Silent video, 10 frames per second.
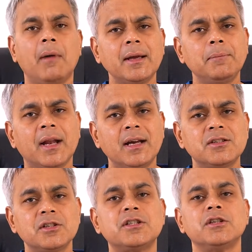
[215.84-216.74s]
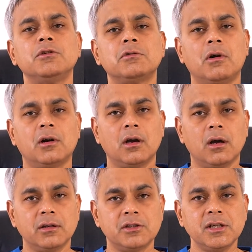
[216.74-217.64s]
My branch is
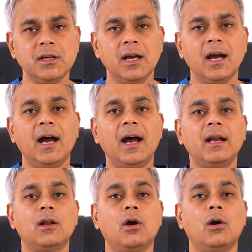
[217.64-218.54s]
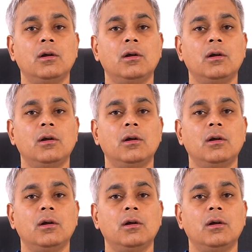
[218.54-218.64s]
uro-oncology, and